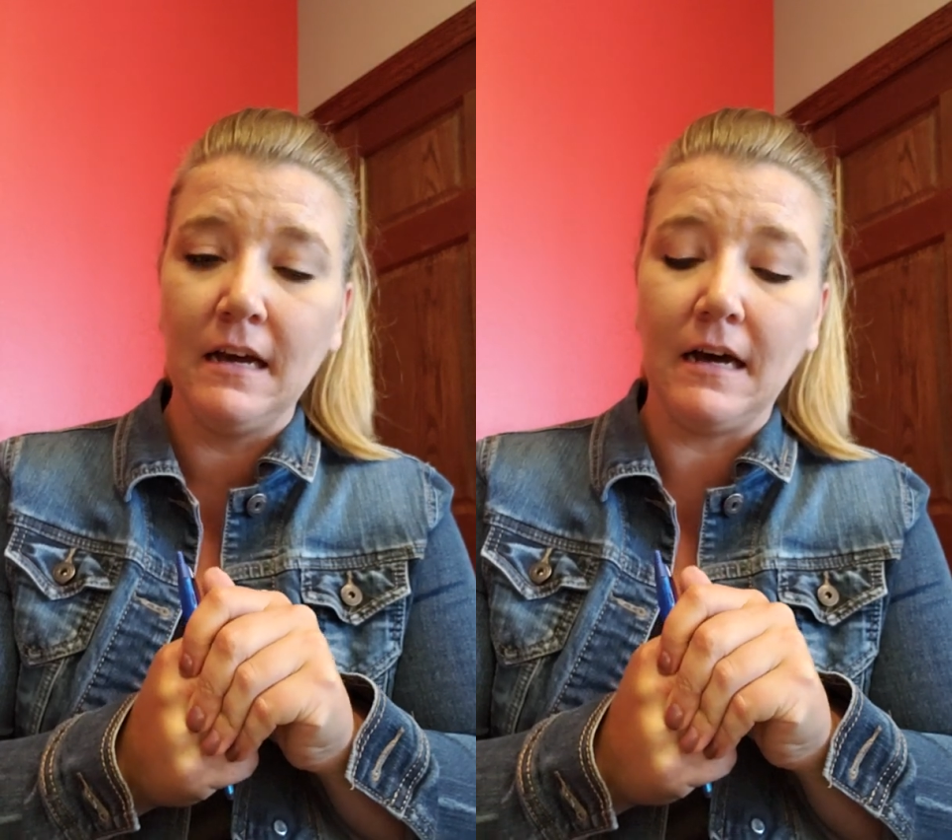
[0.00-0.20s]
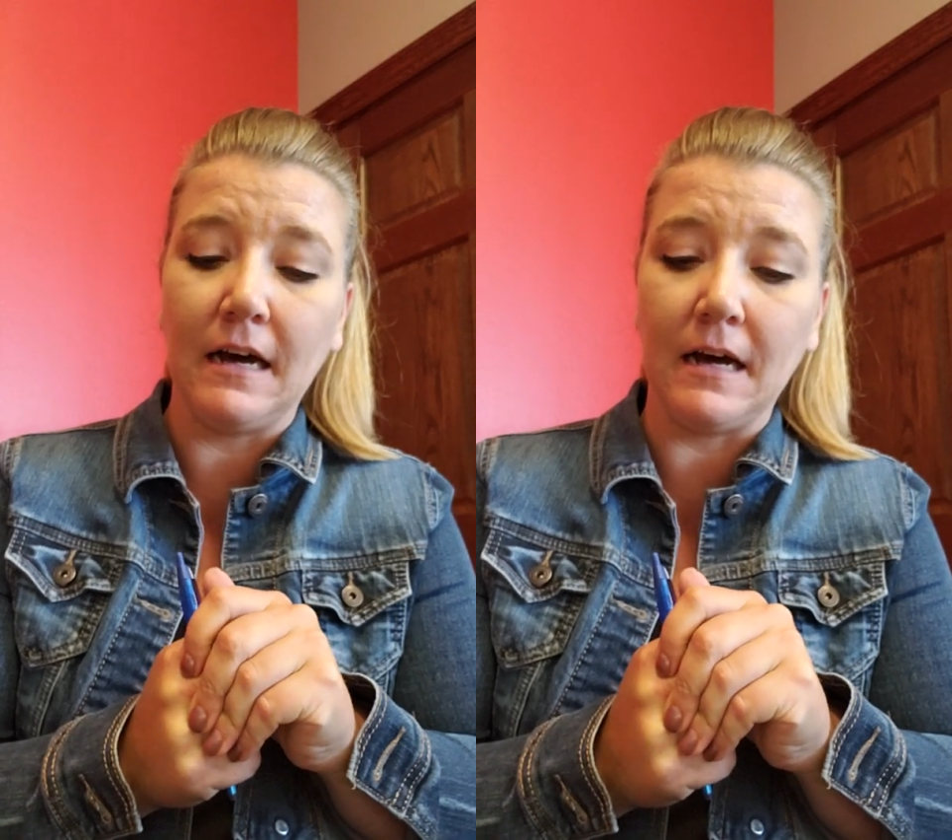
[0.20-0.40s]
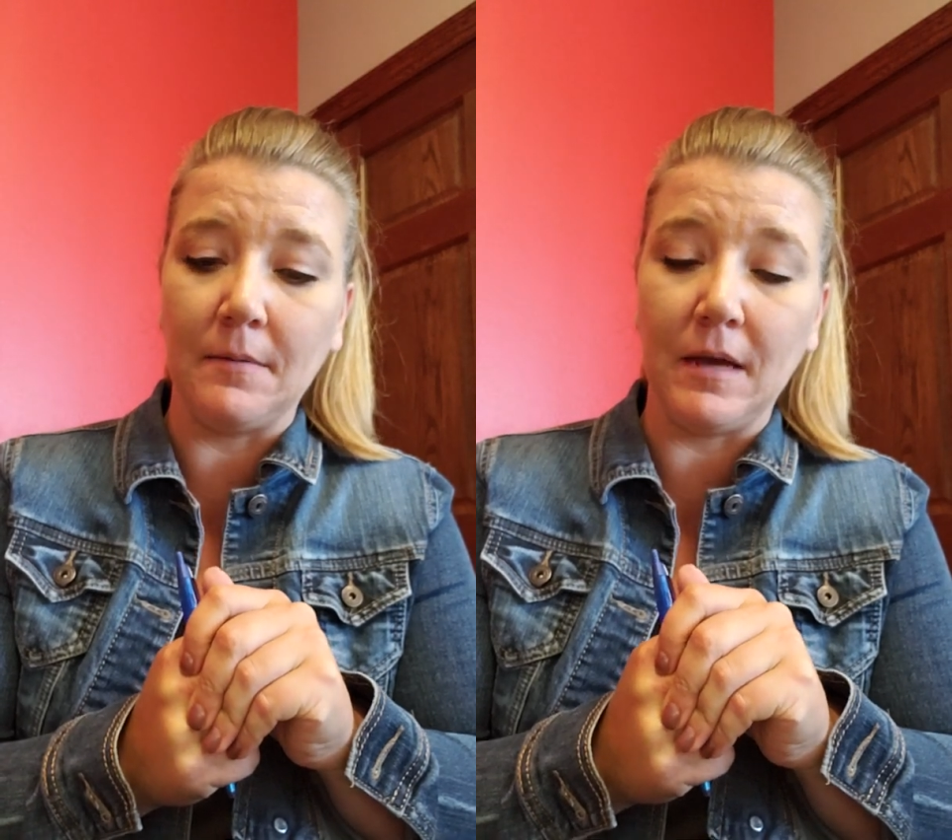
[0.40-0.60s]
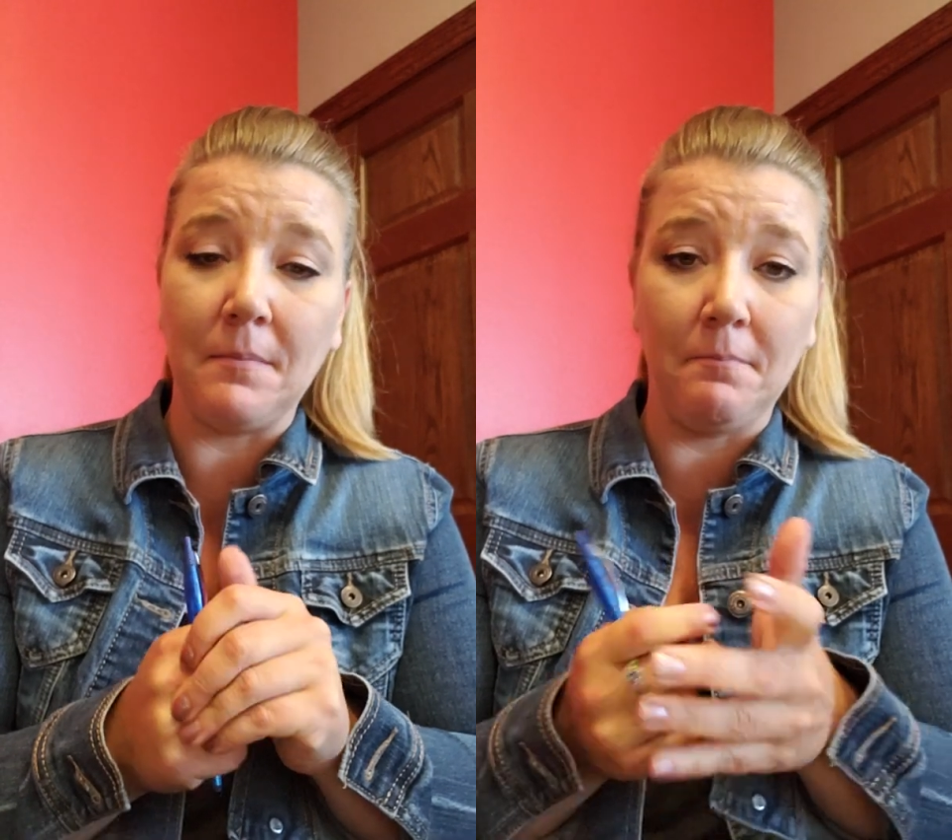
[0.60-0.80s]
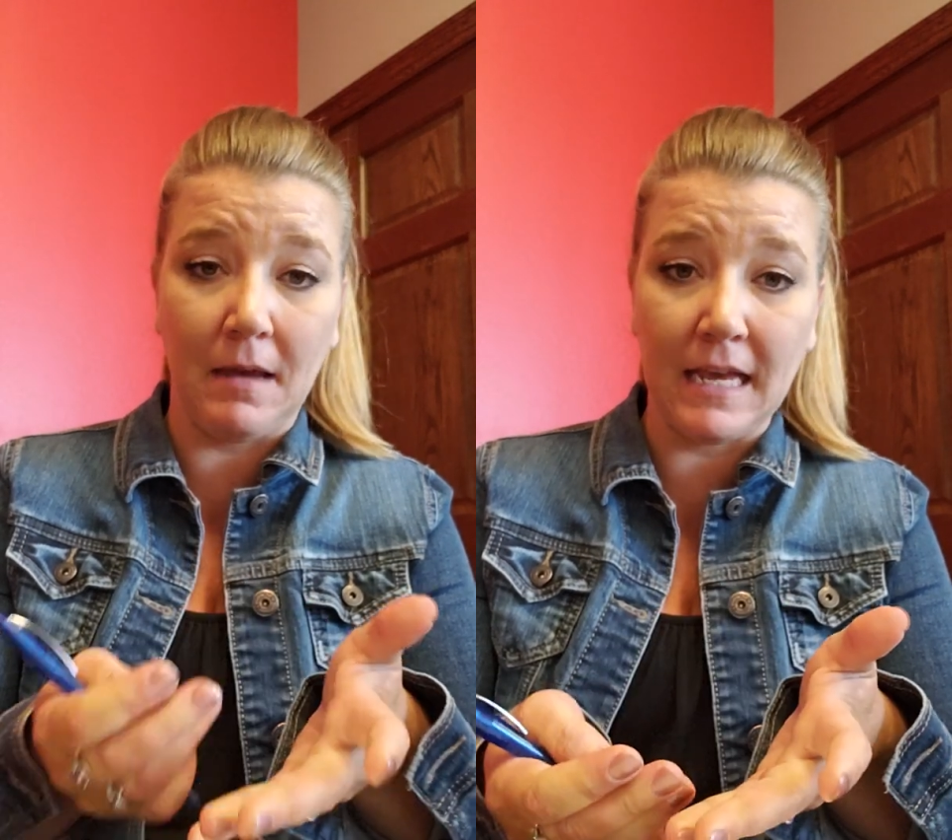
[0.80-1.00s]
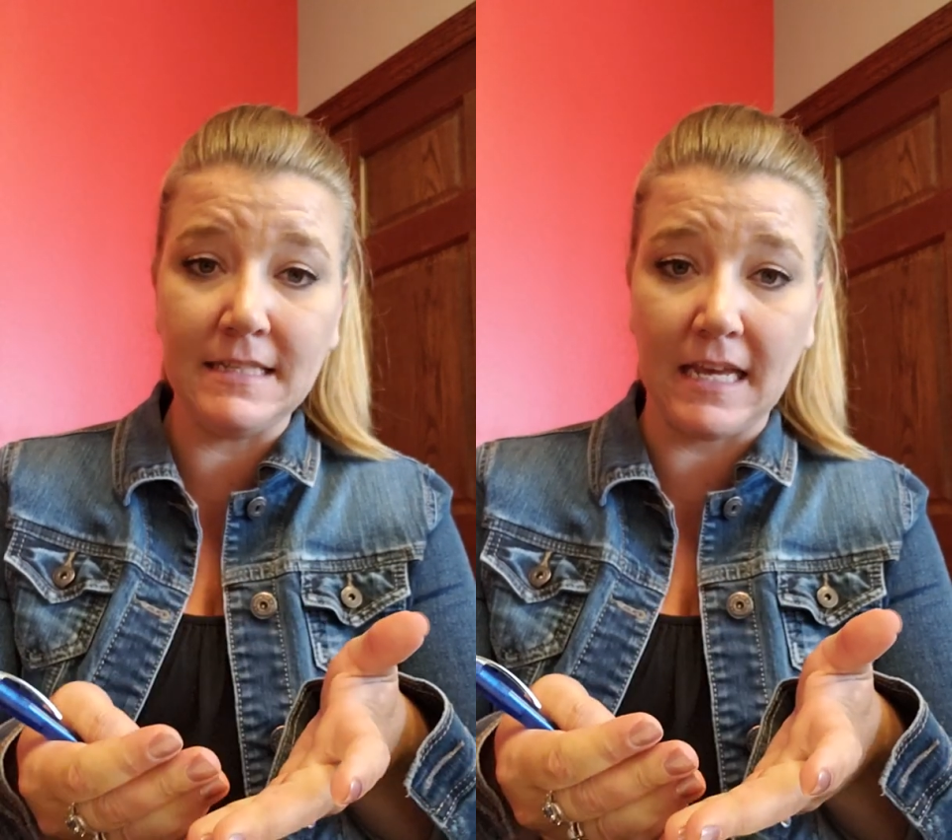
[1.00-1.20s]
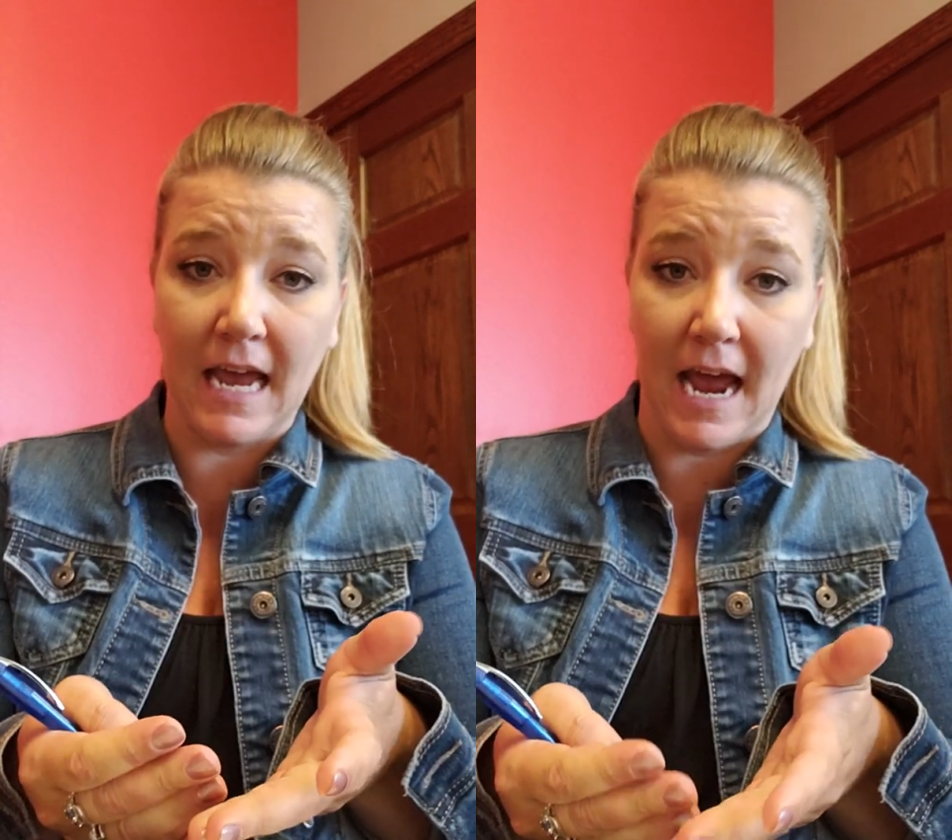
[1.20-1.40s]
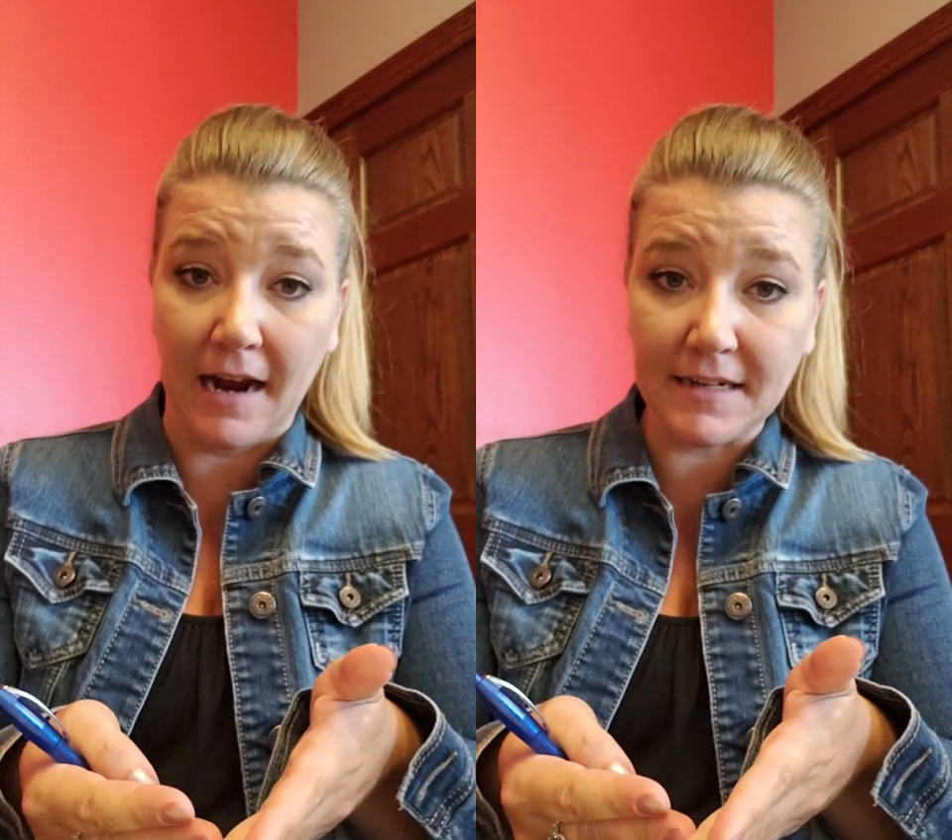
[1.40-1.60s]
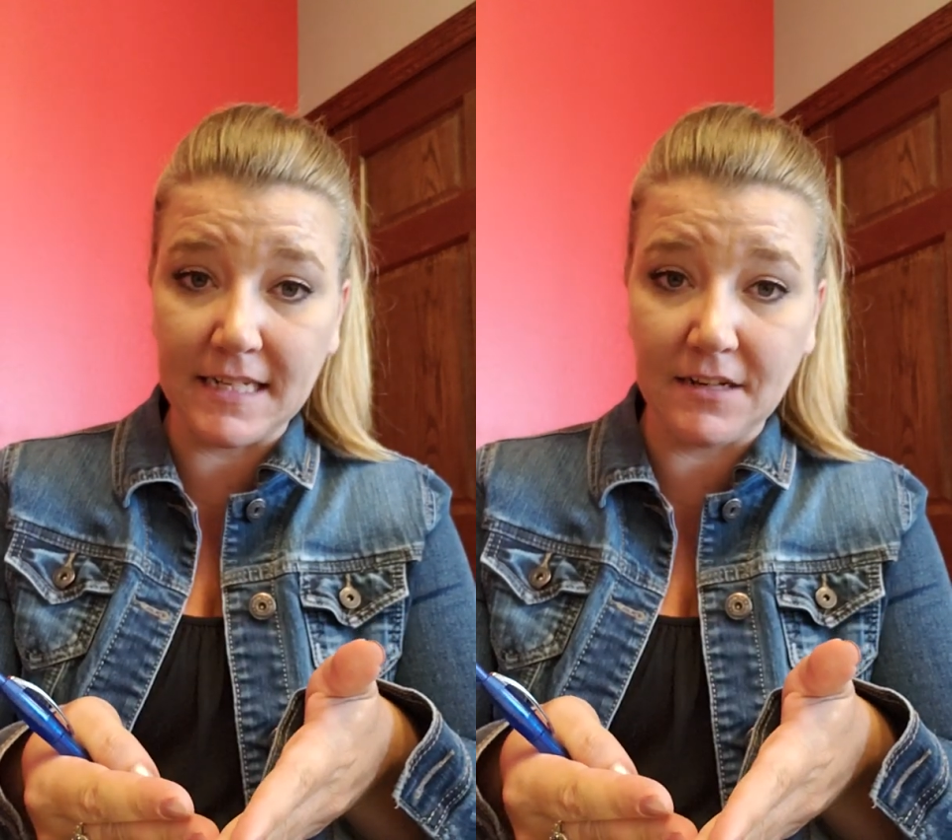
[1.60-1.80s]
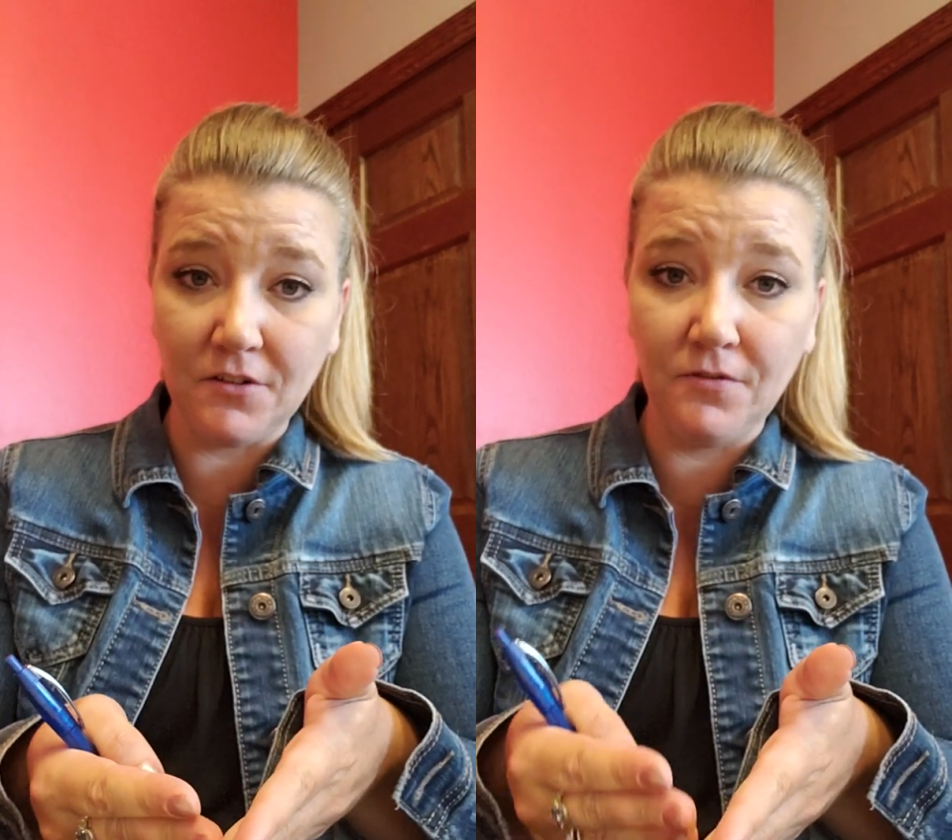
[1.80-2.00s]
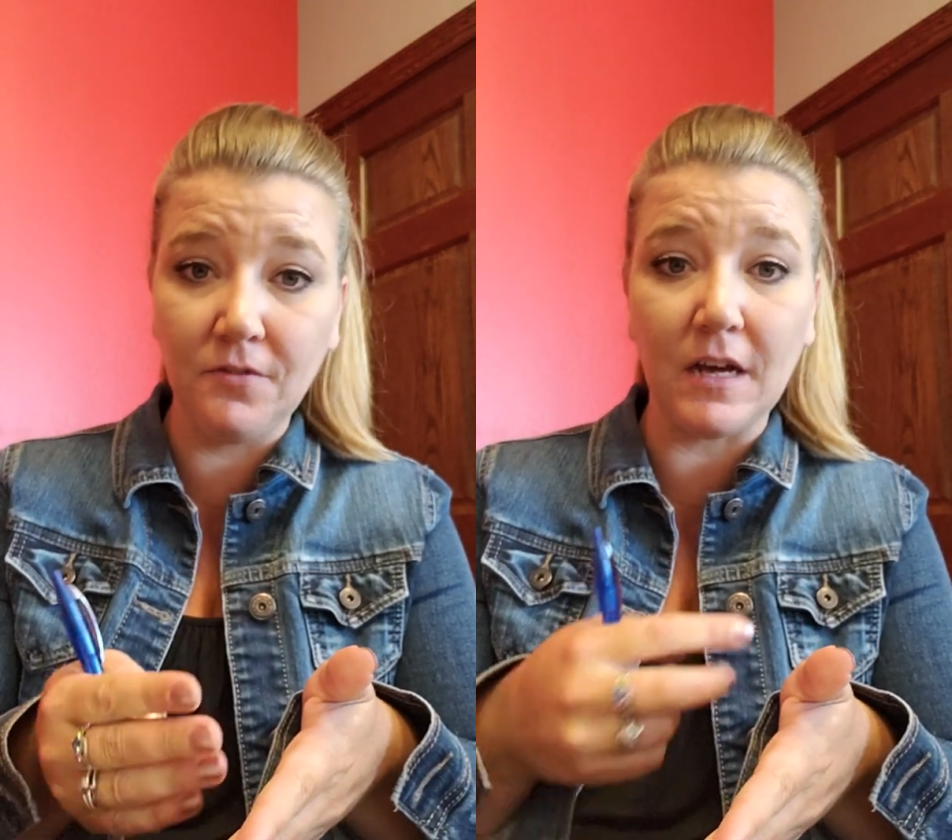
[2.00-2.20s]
it may say active,